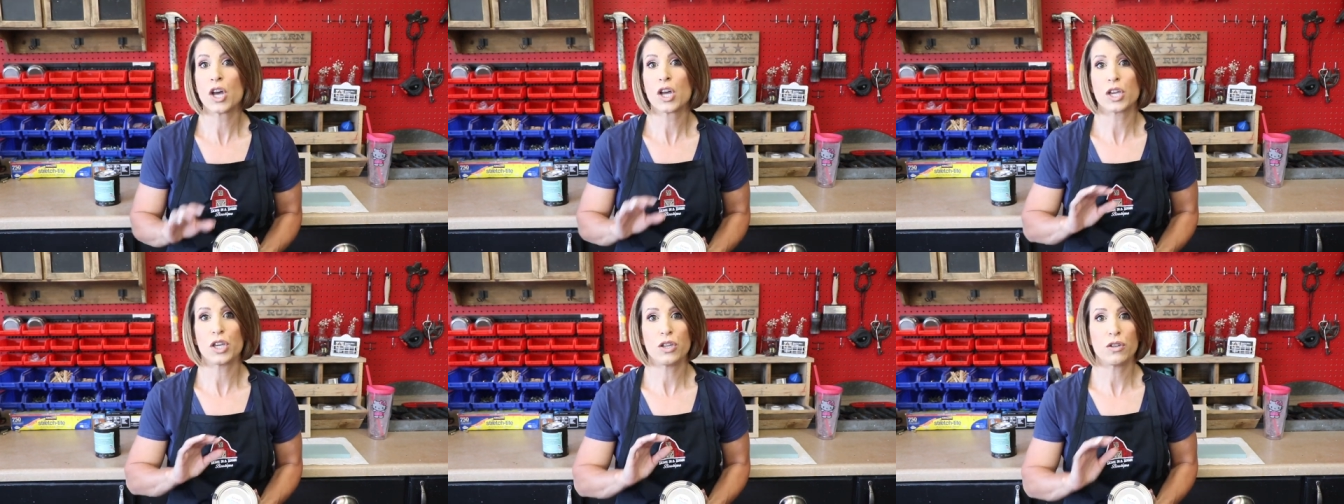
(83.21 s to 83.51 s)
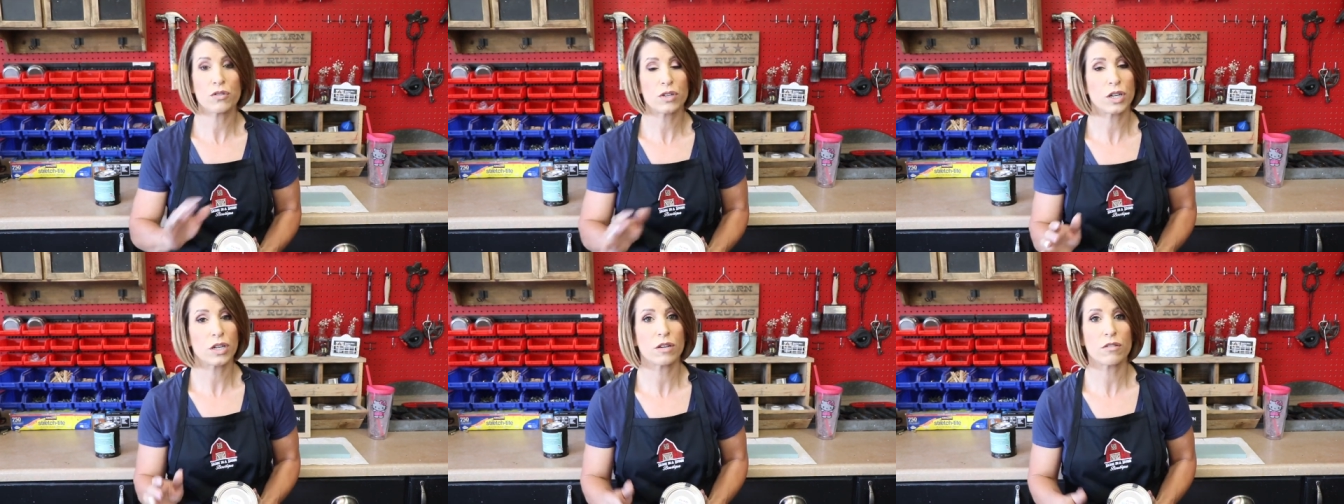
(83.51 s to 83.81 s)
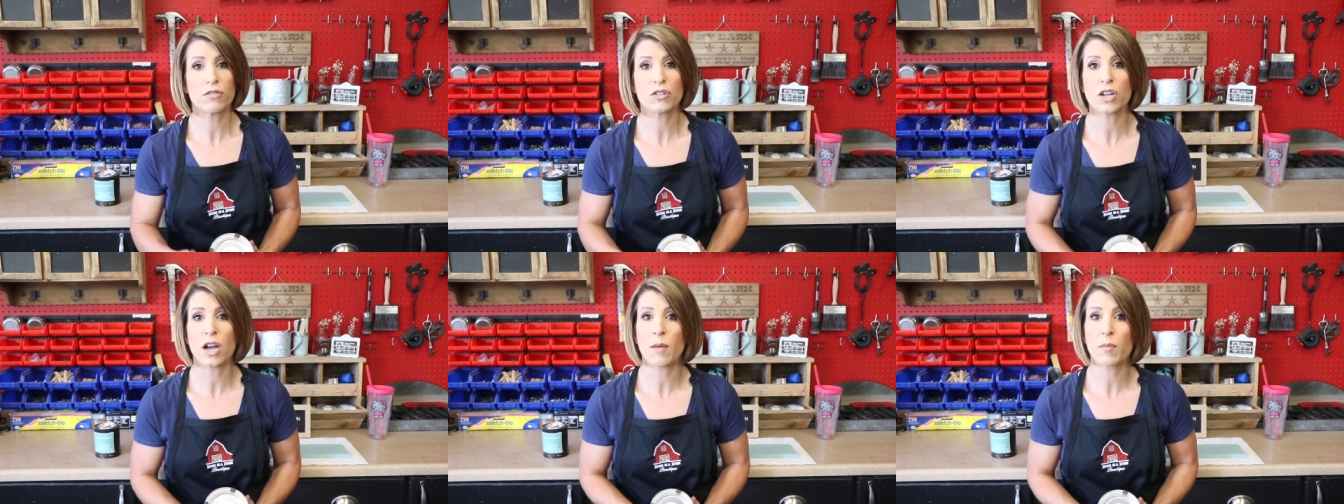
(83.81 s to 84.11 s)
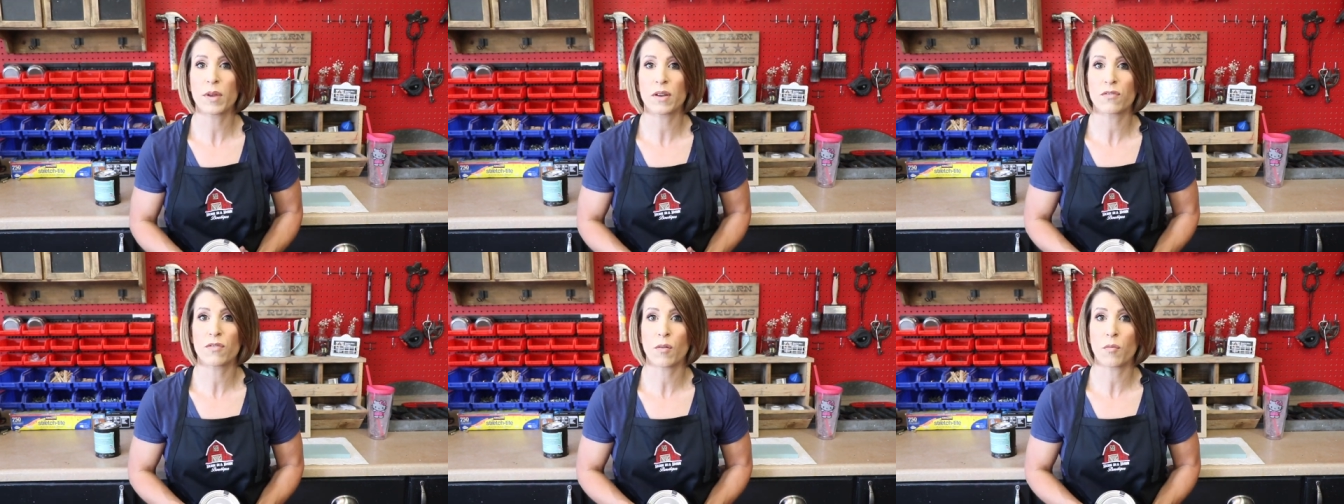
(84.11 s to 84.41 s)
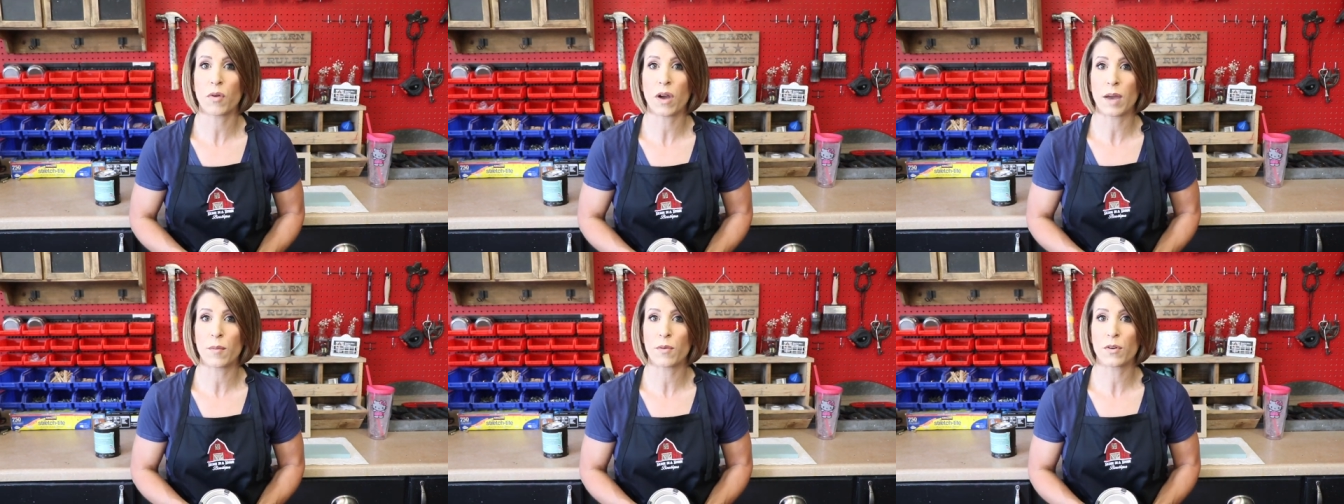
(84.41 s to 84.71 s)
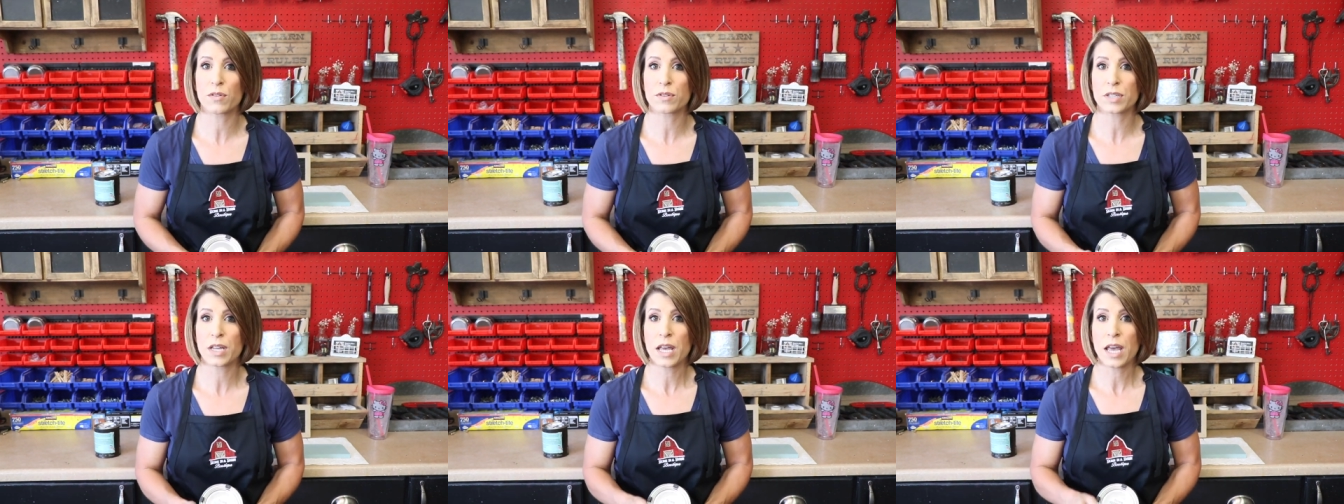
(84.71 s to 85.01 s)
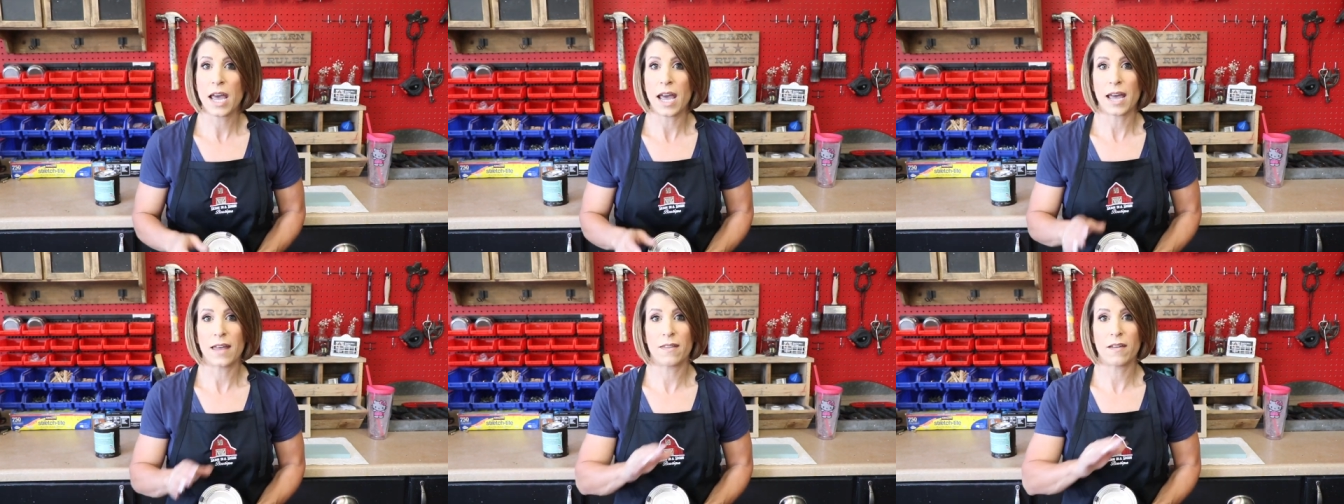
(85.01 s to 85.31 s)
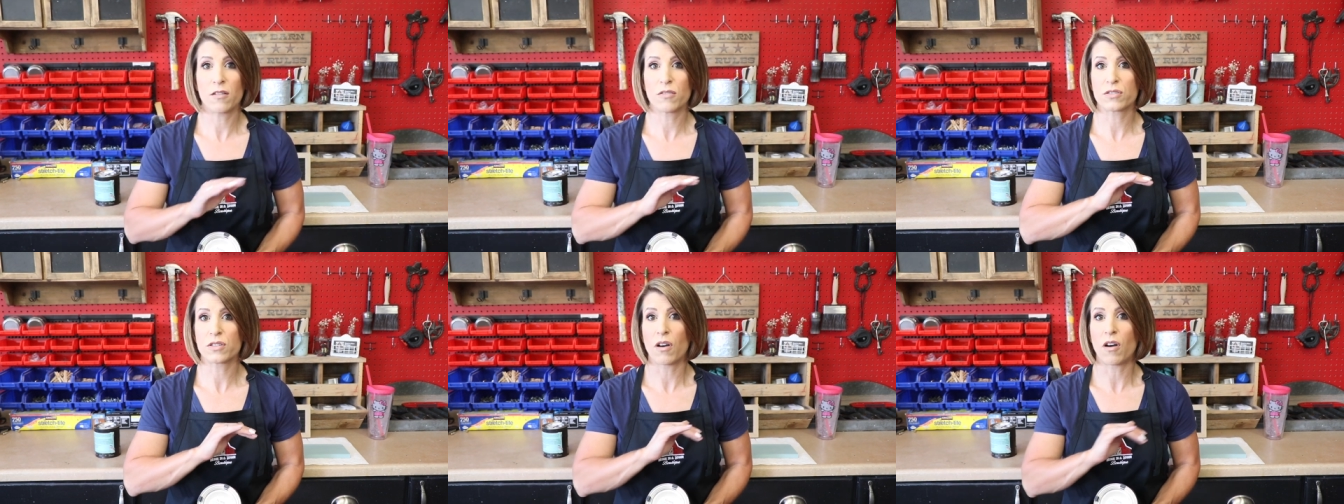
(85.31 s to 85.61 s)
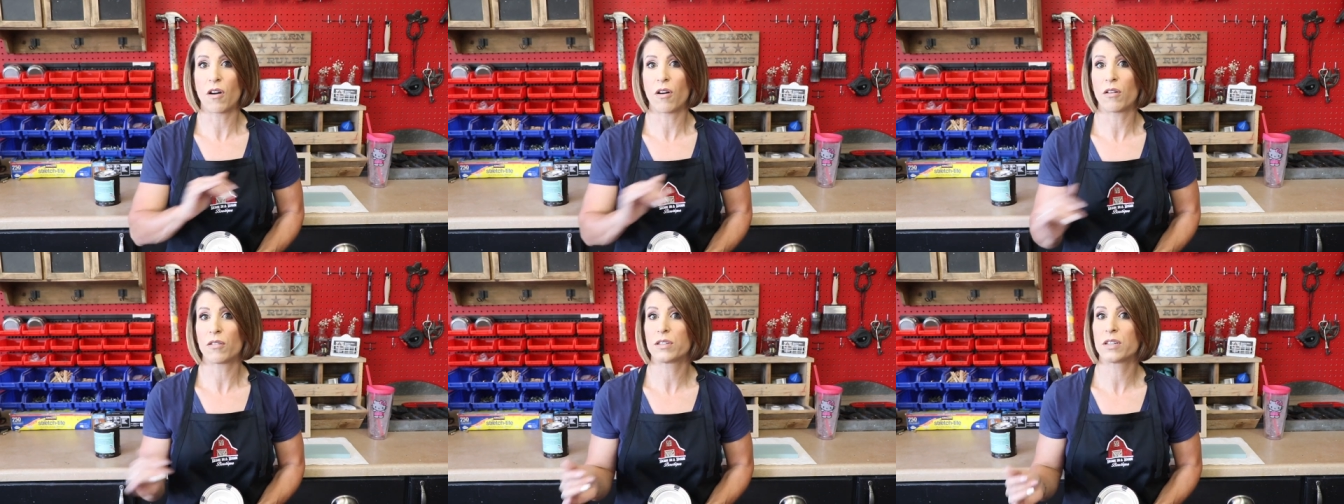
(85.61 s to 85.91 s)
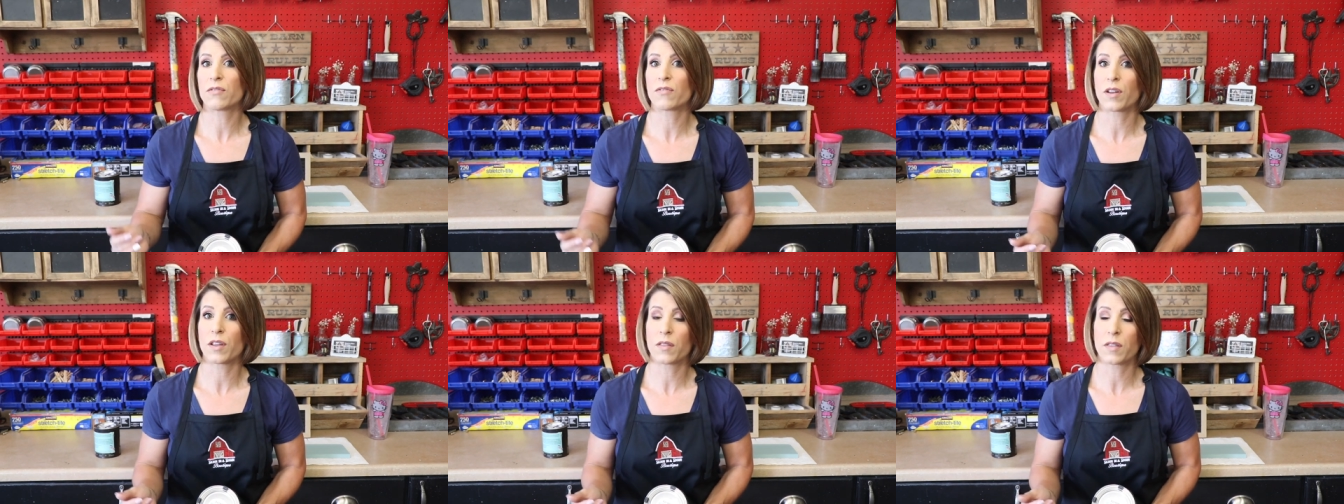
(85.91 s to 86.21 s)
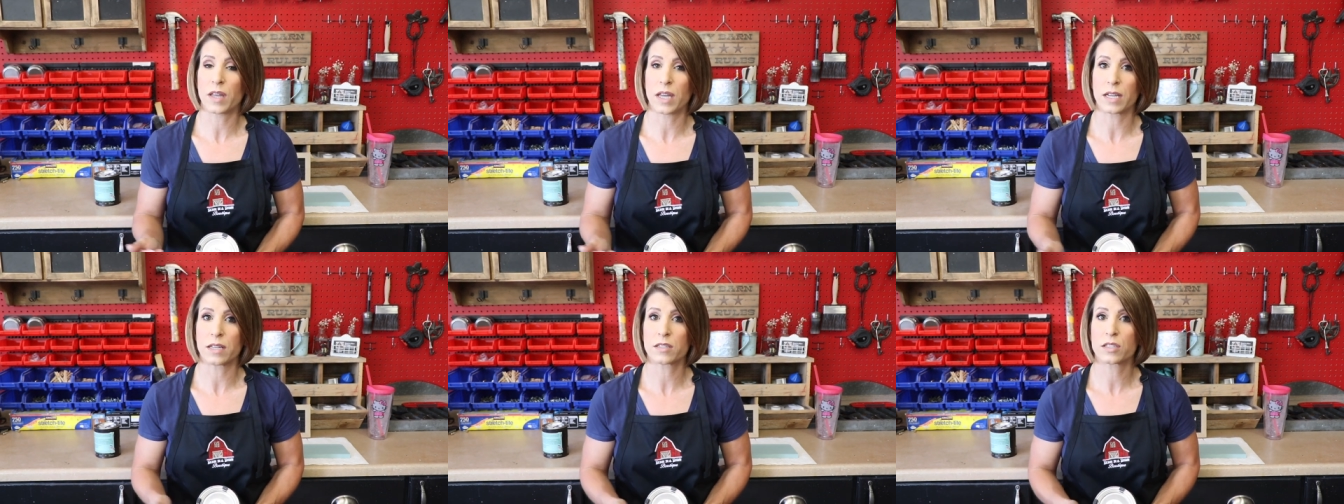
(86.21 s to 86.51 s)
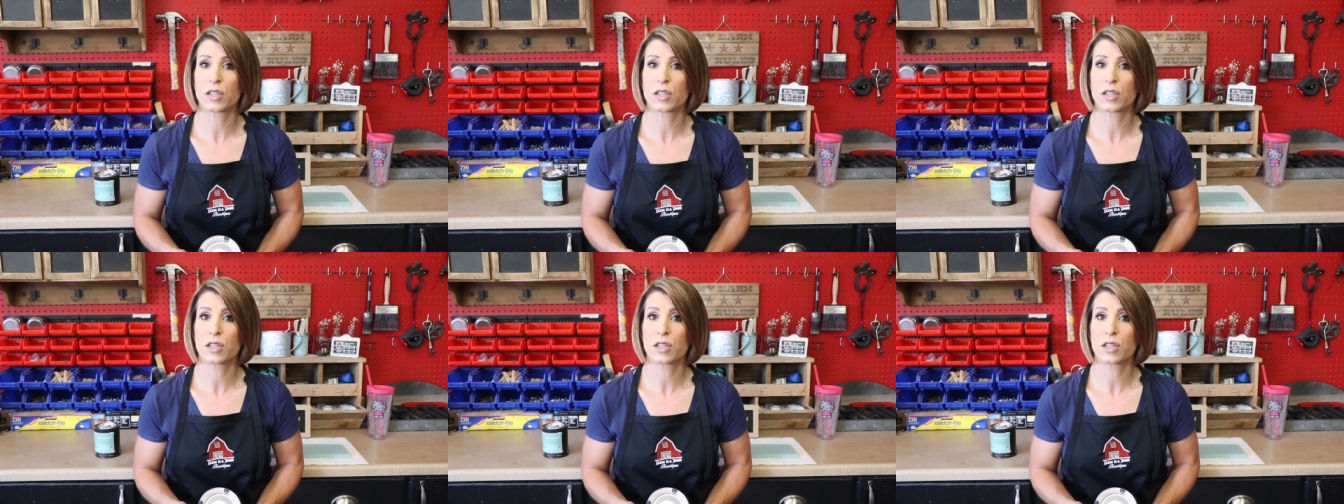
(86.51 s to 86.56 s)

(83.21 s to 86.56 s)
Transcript: You can go shopping for primers, and there's all different things.